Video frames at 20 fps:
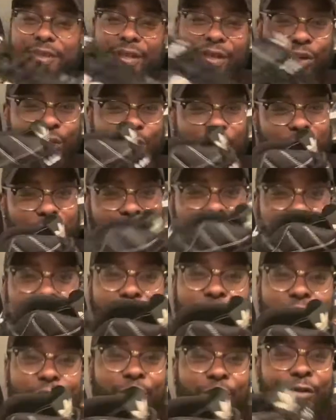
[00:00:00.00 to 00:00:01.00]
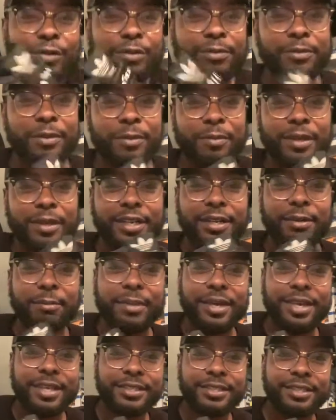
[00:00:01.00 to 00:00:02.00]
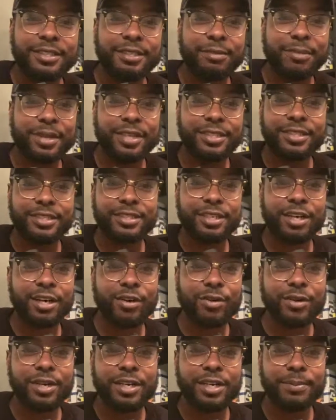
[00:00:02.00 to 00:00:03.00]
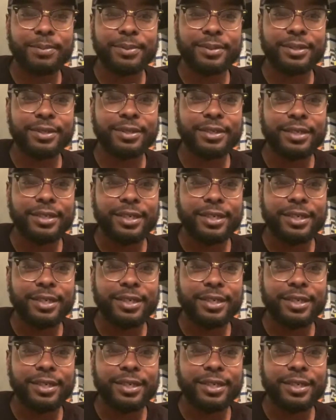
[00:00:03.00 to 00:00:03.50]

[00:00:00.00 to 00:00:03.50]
quick review on them. I mean, the mesh, the mesh is all upper.